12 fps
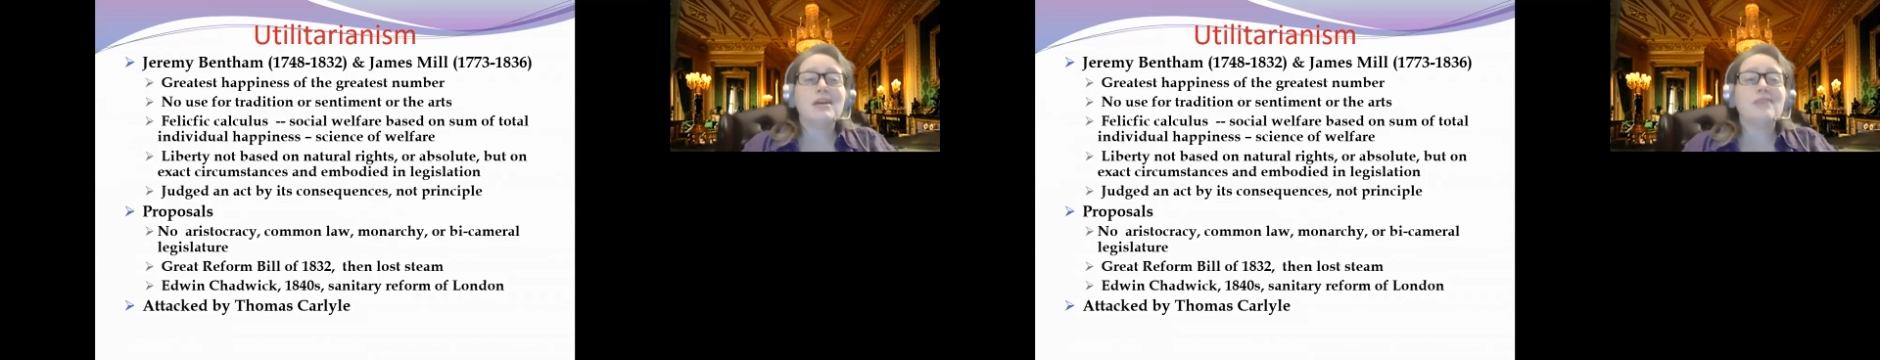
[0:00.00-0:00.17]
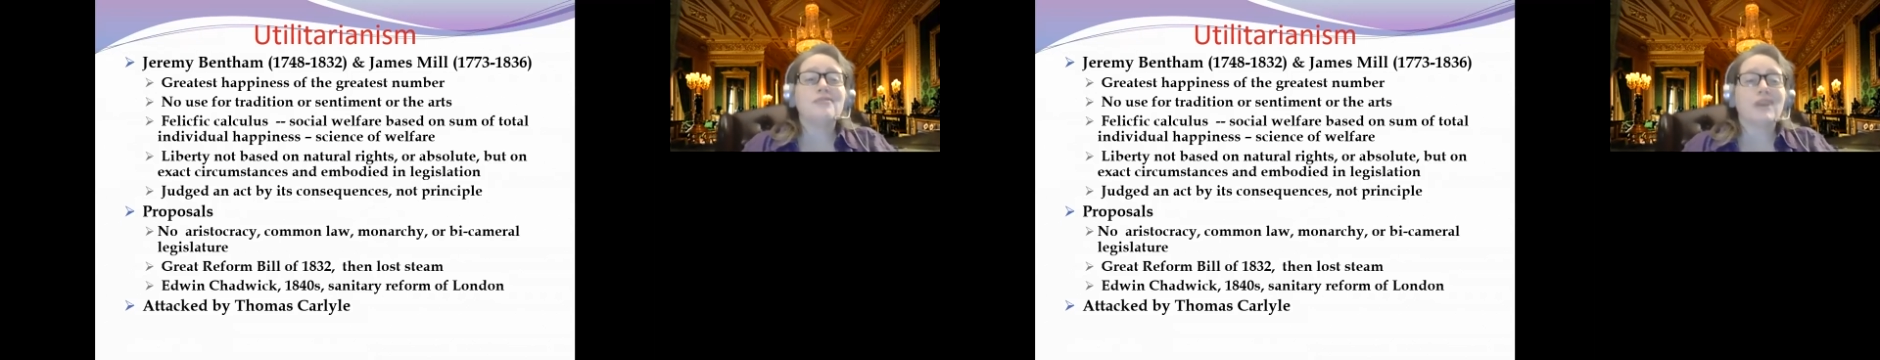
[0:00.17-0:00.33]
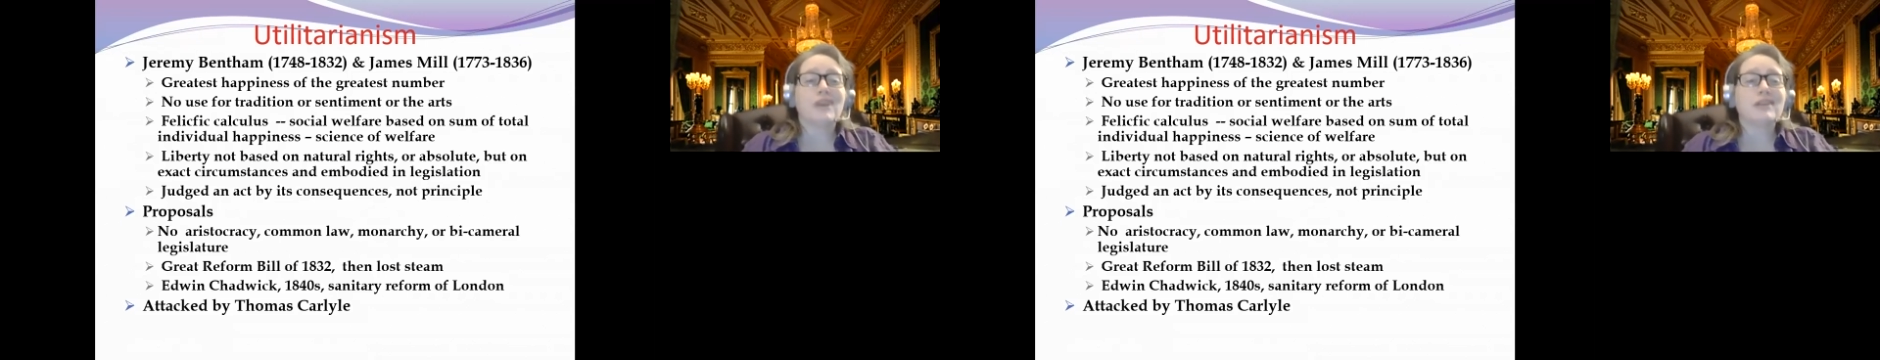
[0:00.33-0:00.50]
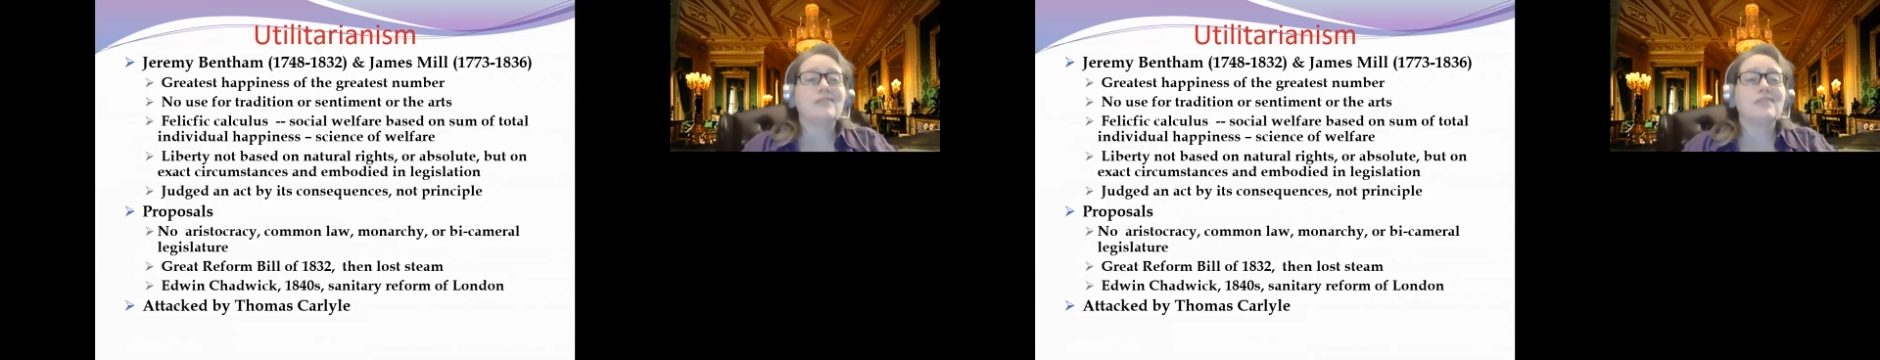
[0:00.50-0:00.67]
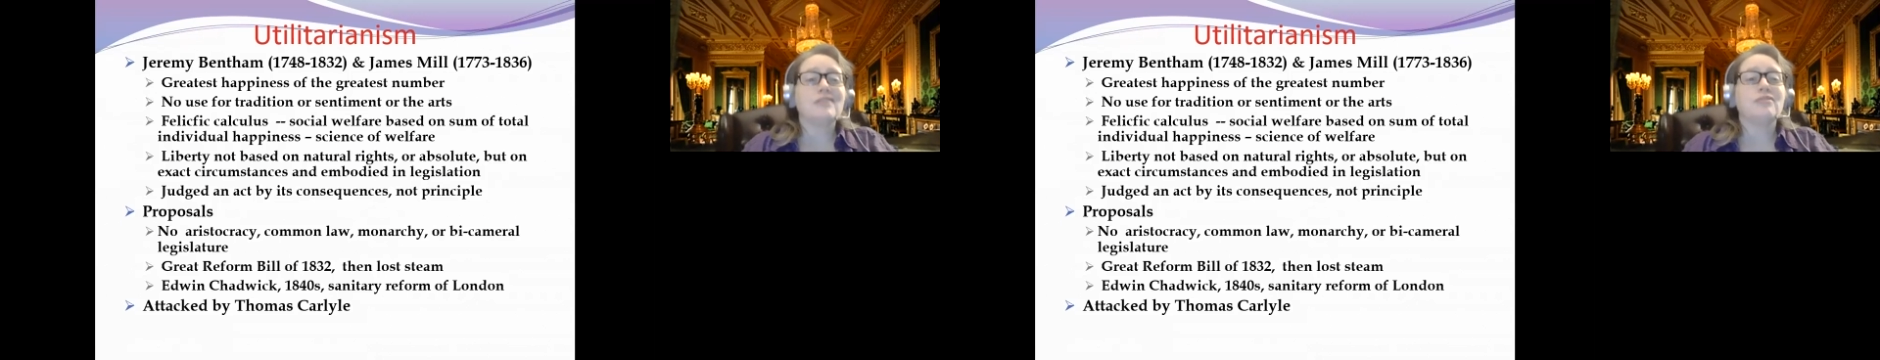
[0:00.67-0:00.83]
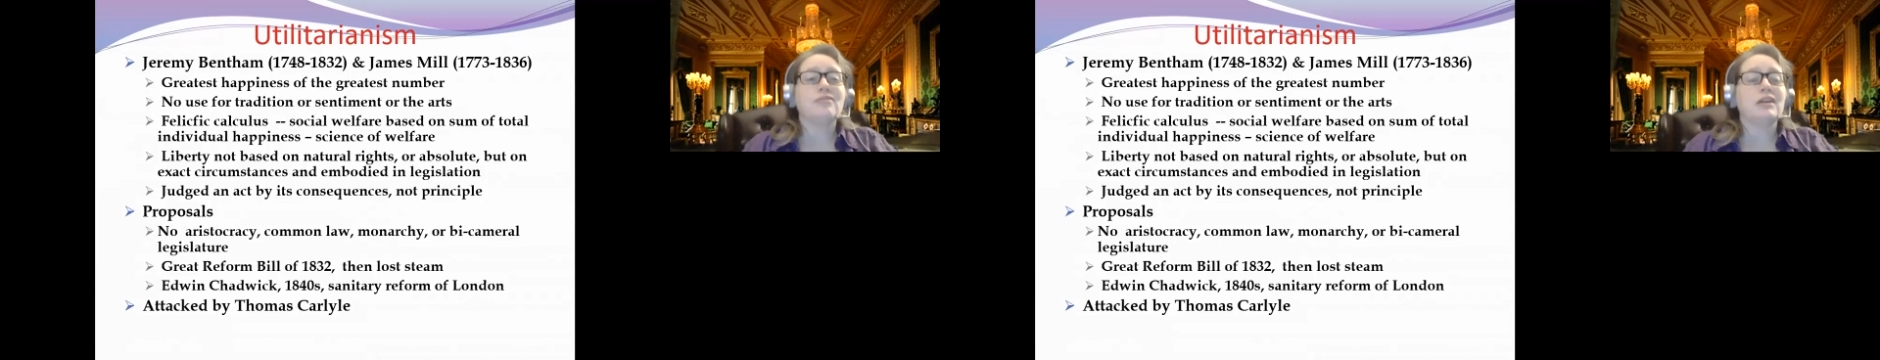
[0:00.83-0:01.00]

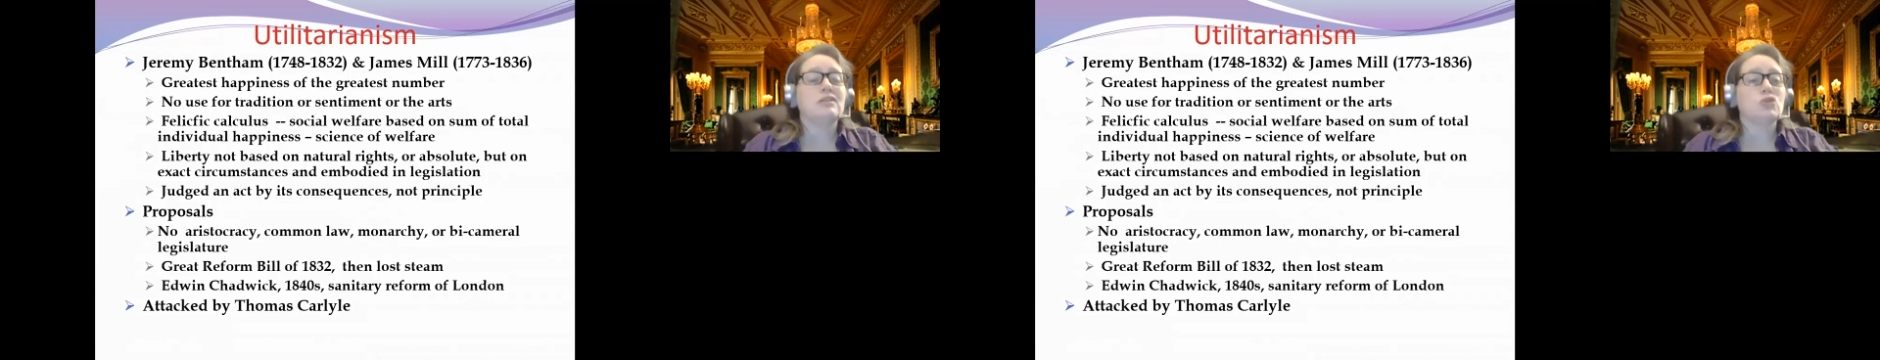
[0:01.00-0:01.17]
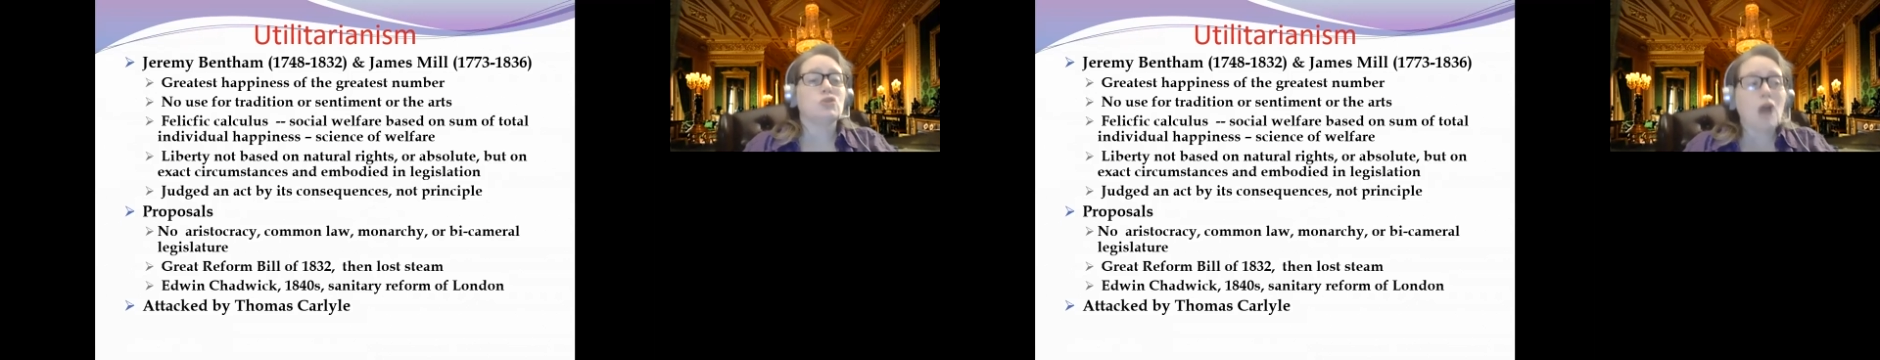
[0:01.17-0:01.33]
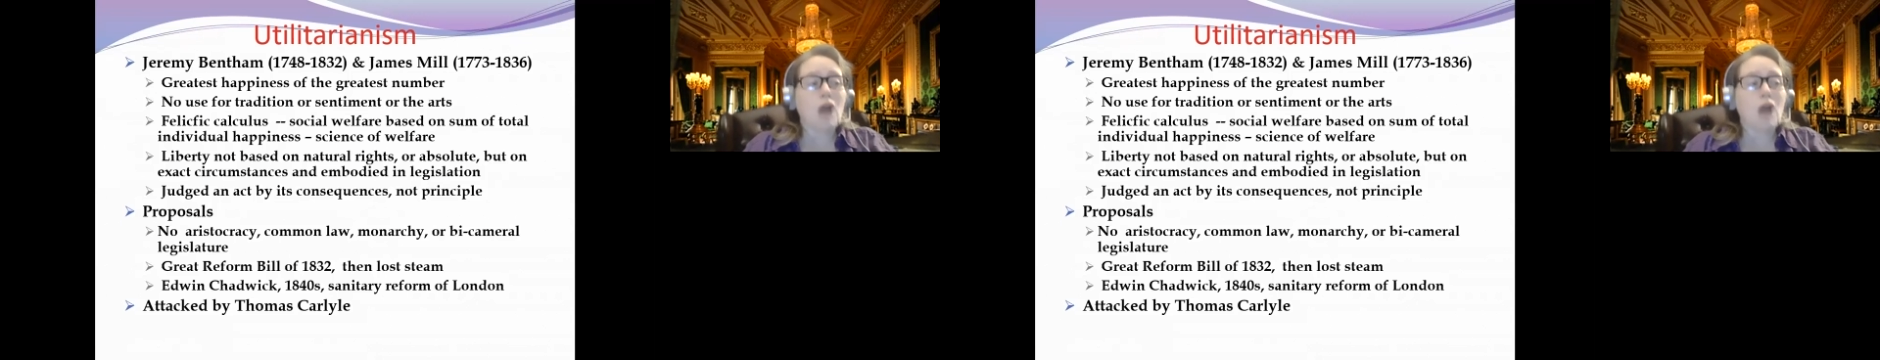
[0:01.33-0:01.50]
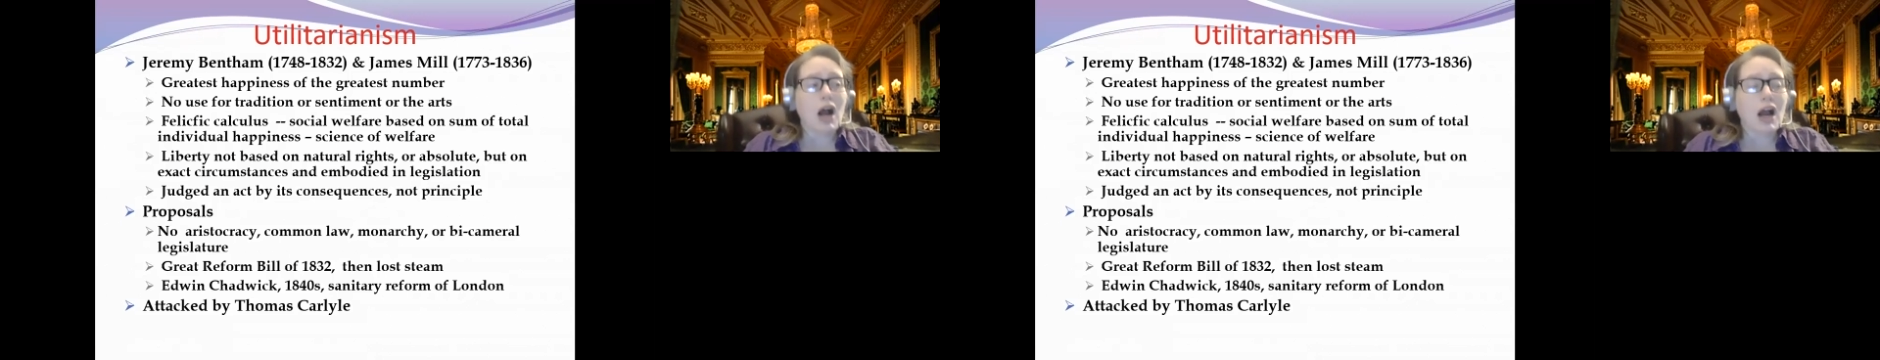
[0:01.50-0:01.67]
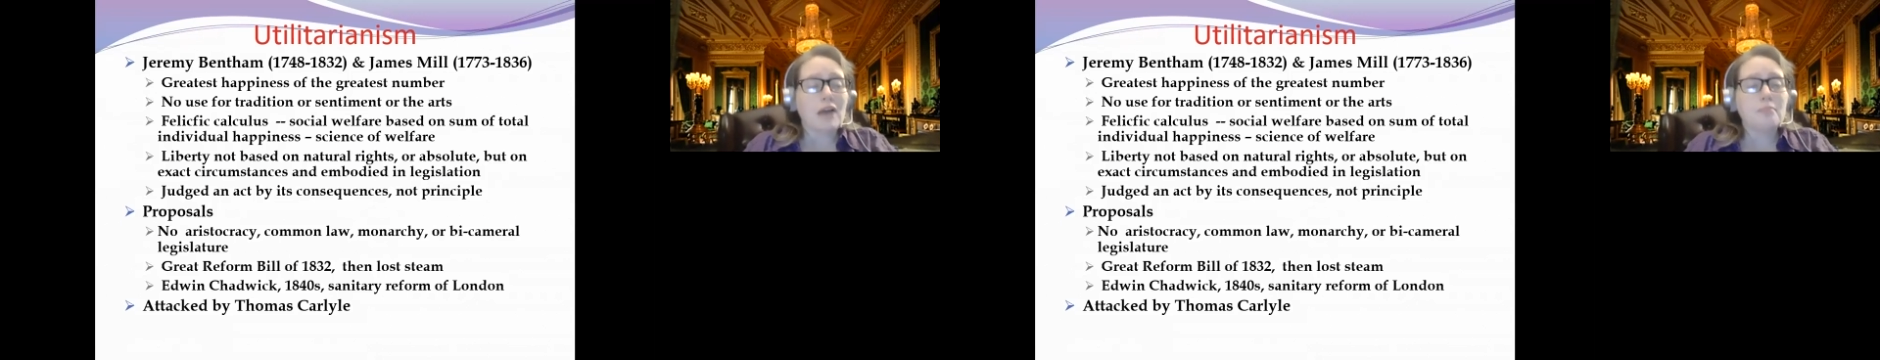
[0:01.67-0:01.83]
effectively described